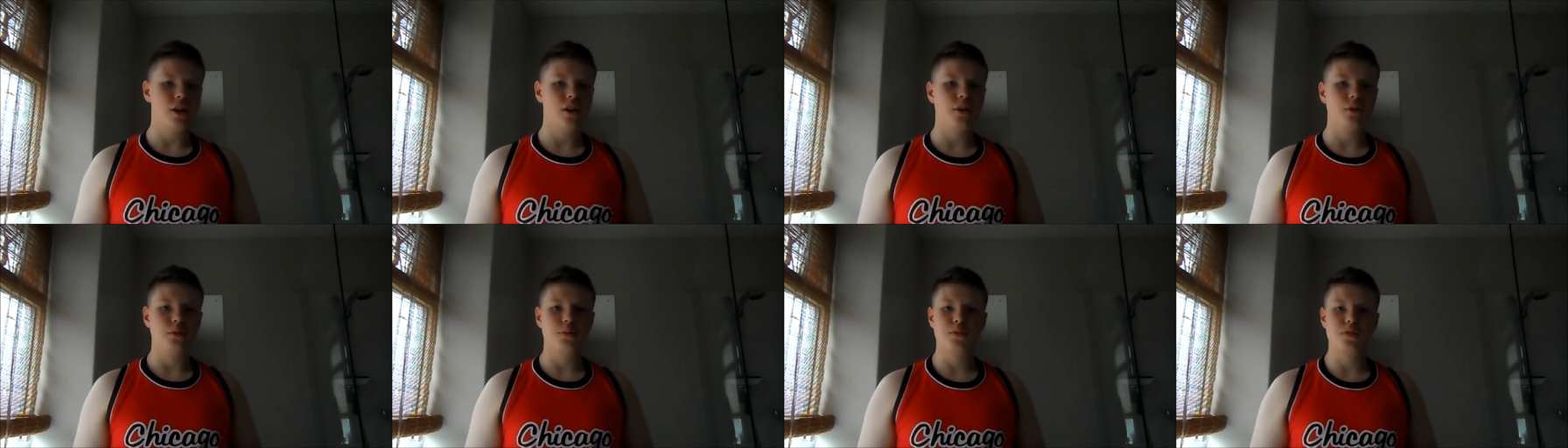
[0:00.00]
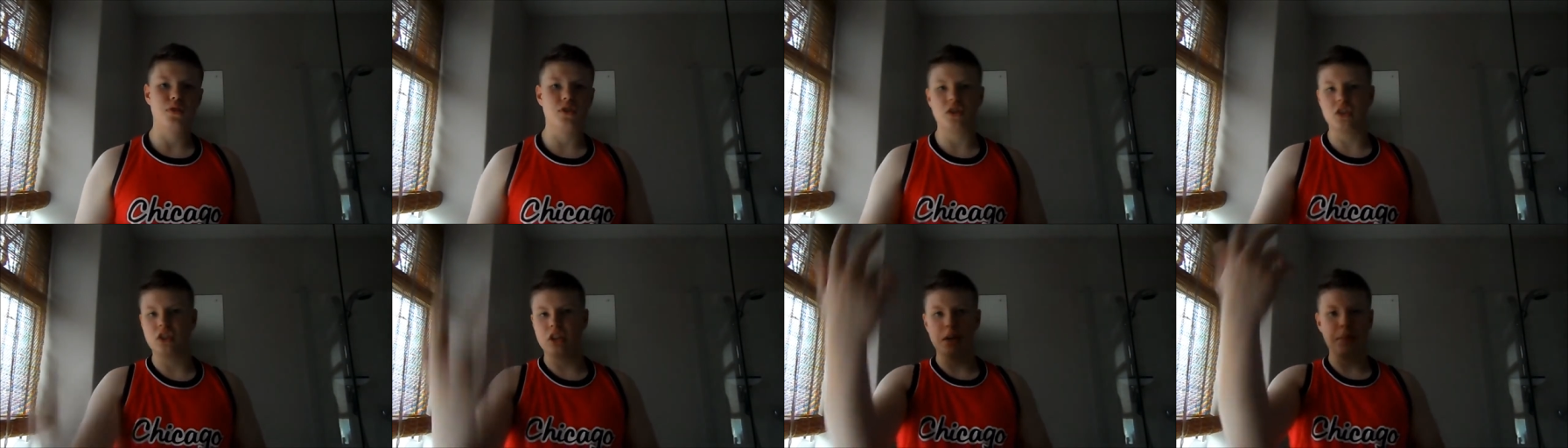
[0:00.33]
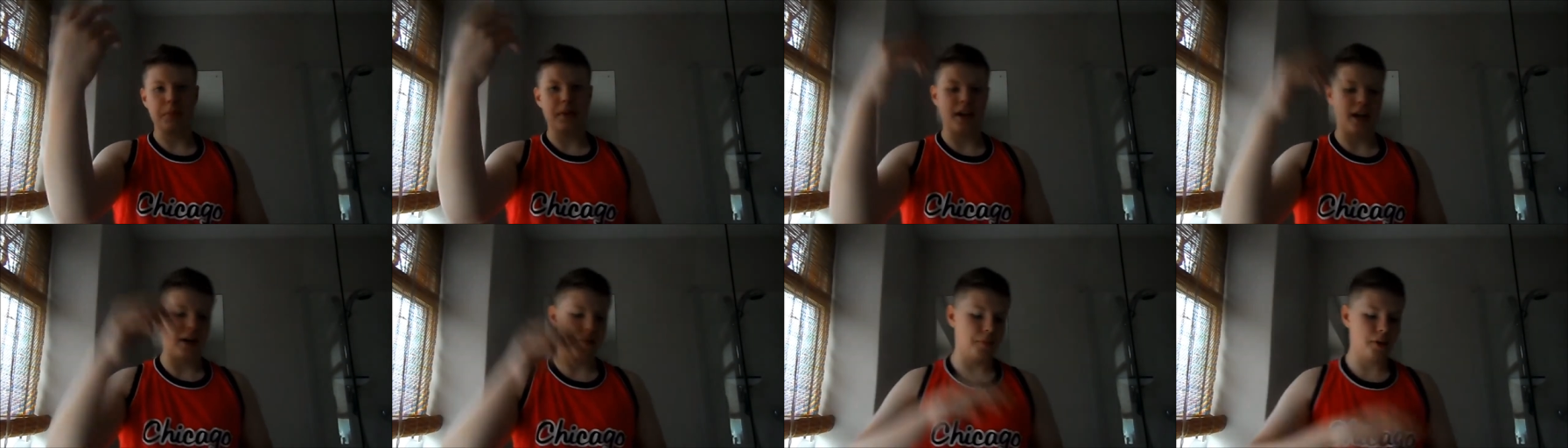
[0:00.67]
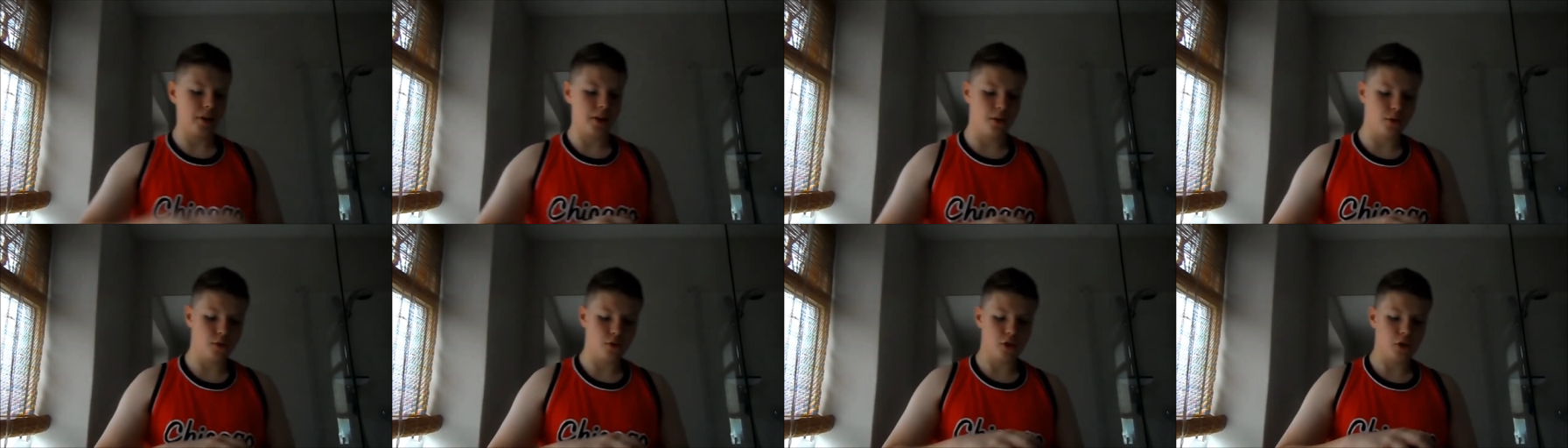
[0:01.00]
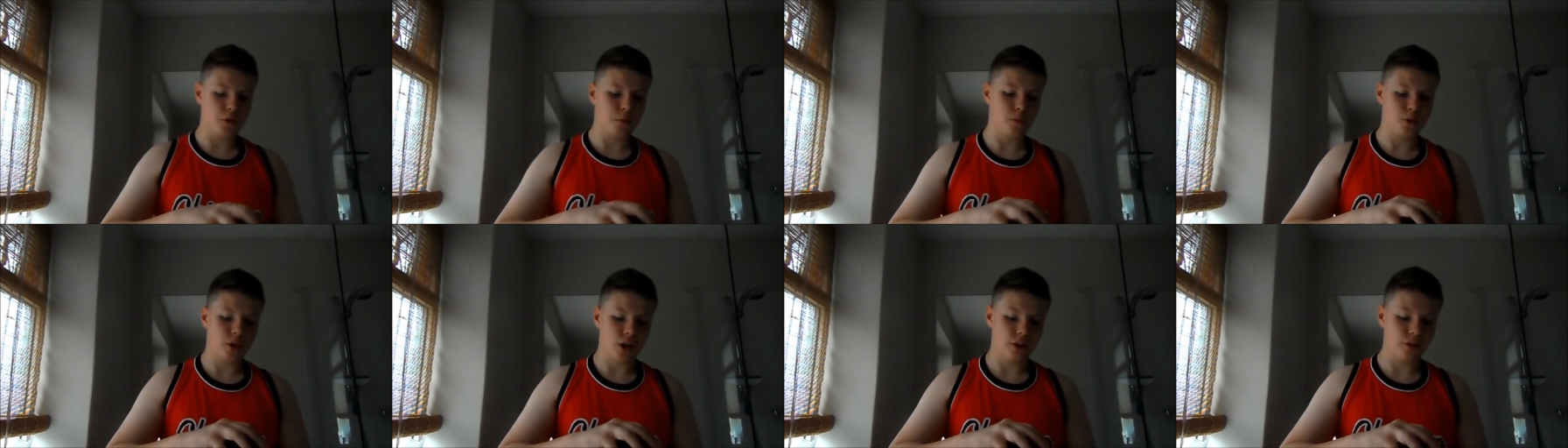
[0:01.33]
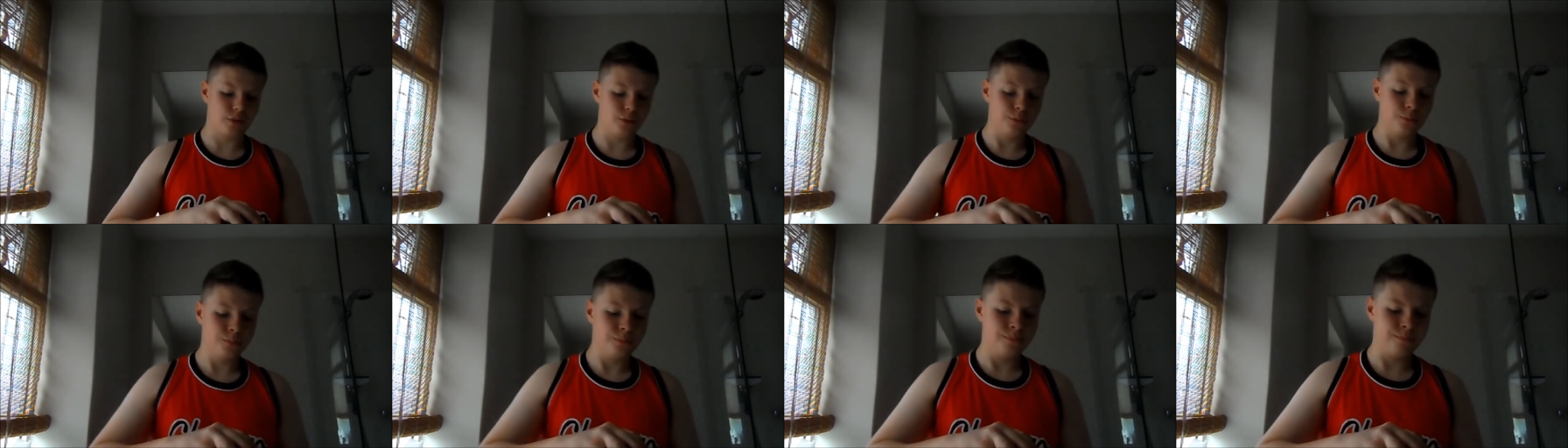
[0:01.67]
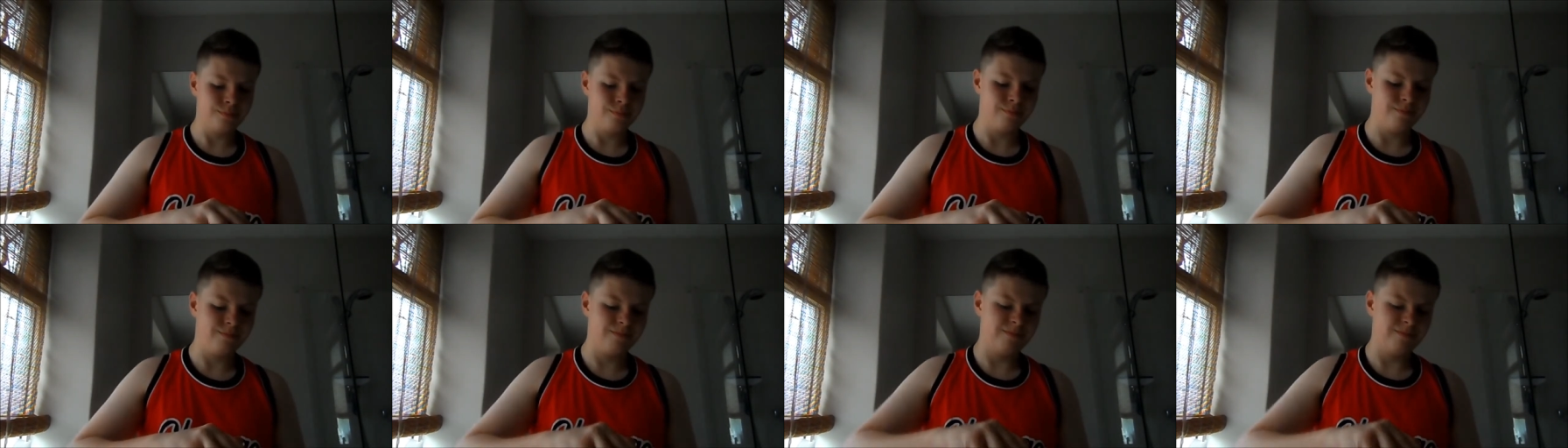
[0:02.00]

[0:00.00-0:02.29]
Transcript: I don't know, Jimmy have my YouTube channel.